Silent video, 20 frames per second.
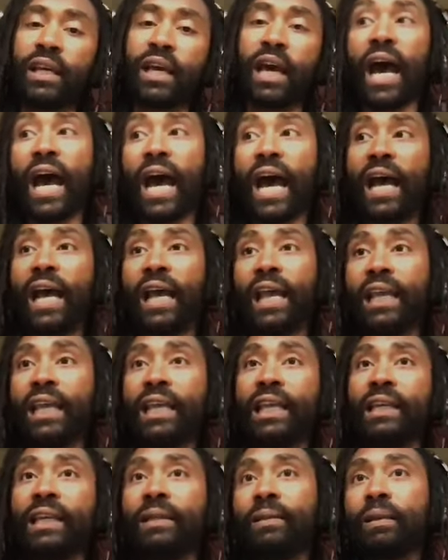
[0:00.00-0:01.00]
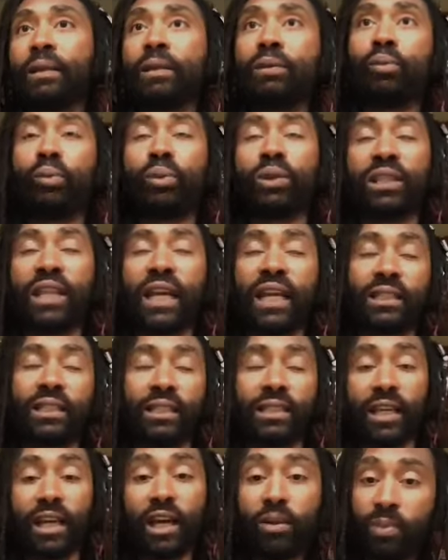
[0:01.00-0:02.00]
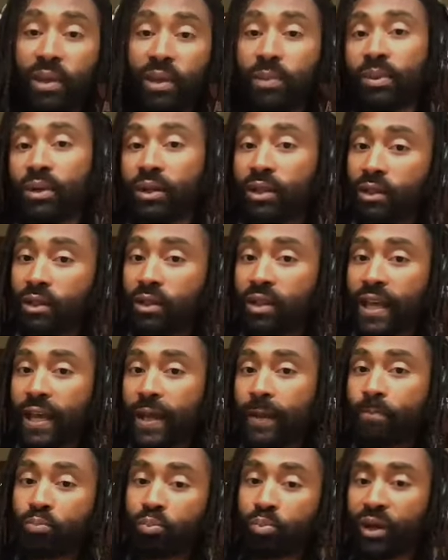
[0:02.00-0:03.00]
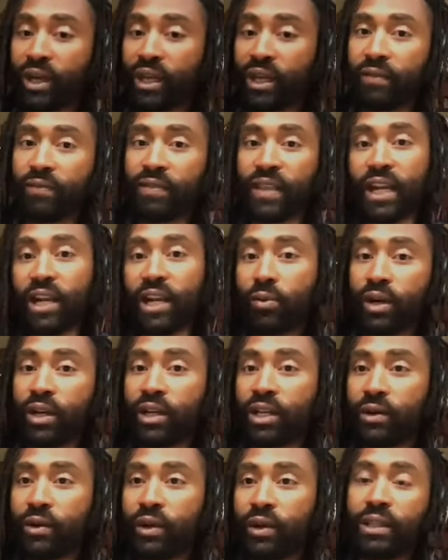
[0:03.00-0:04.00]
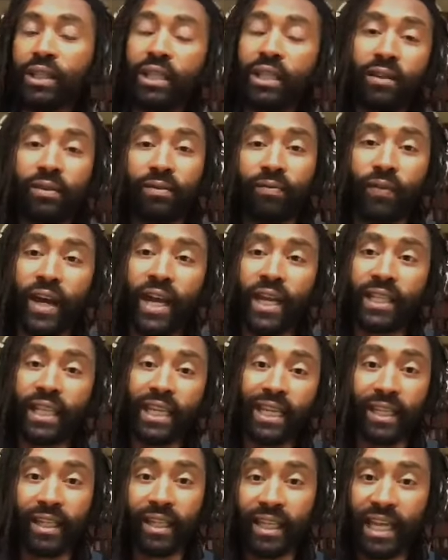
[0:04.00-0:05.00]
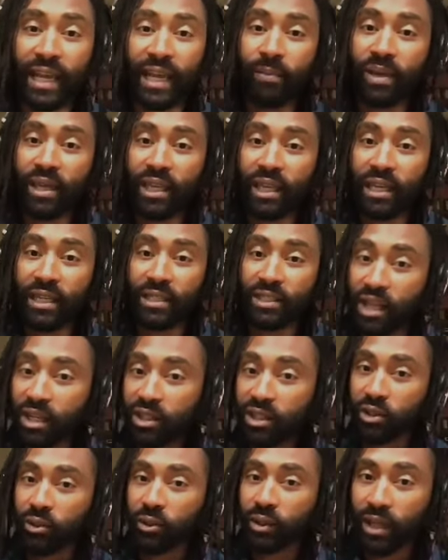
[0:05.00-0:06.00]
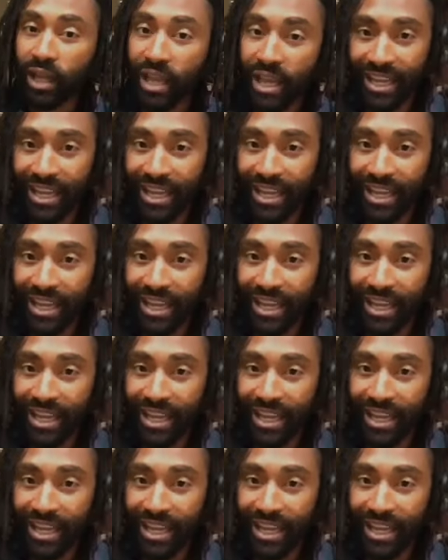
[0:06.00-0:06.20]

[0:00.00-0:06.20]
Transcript: I like to tell people to do that, but if they don't want to do it, then fine. They can look at me because I'll do it.